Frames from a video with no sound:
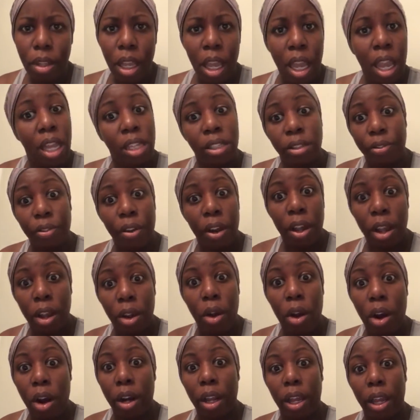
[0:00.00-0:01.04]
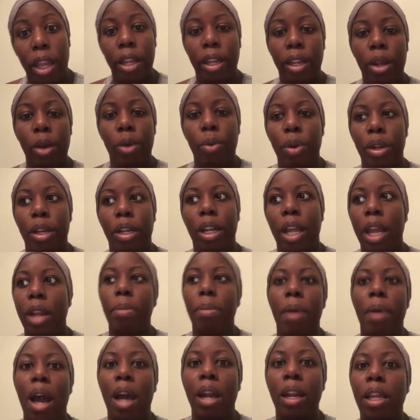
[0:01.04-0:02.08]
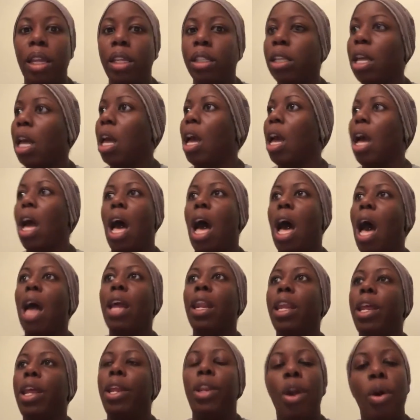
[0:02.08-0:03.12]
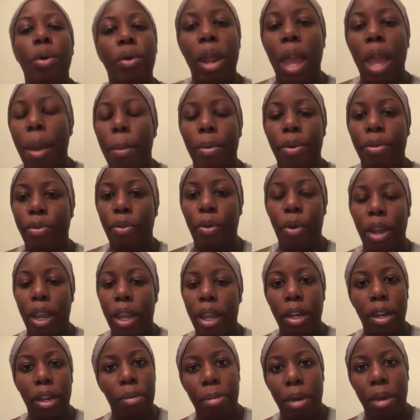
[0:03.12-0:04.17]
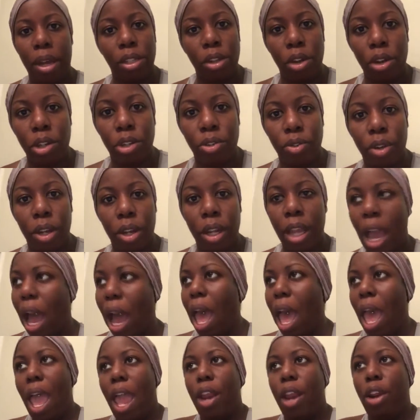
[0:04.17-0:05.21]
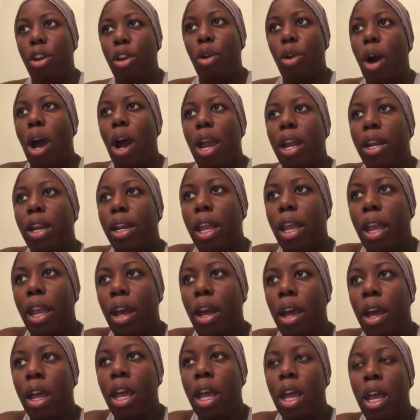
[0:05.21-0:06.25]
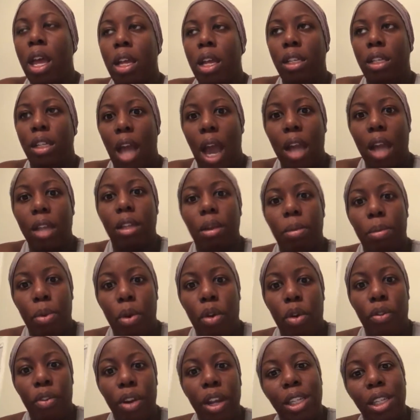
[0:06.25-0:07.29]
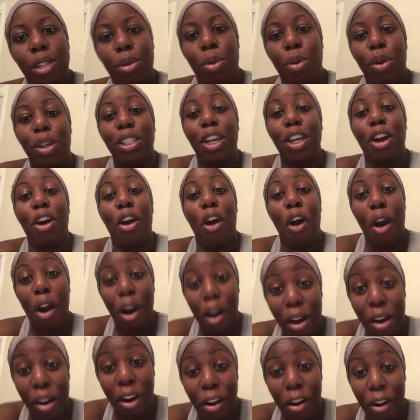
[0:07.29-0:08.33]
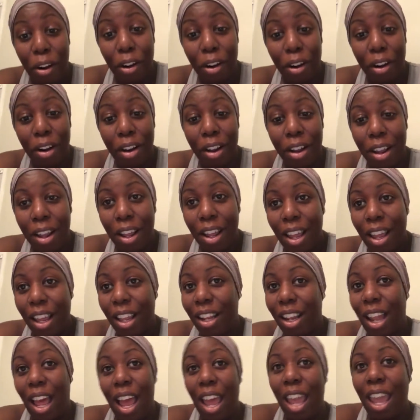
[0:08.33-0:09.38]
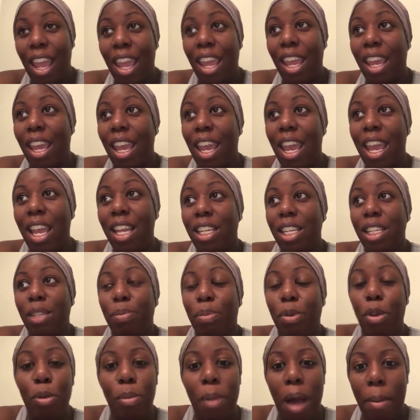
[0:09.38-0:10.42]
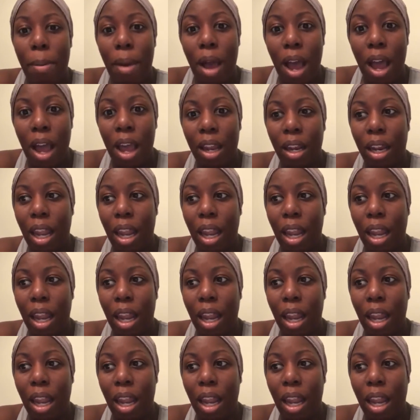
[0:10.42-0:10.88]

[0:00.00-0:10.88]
He's a fucking coroner. He deal with dead bodies. I didn't know that before he did my surgery. I had no idea Dr. Maurice was a coroner. Like, it just blew my mind.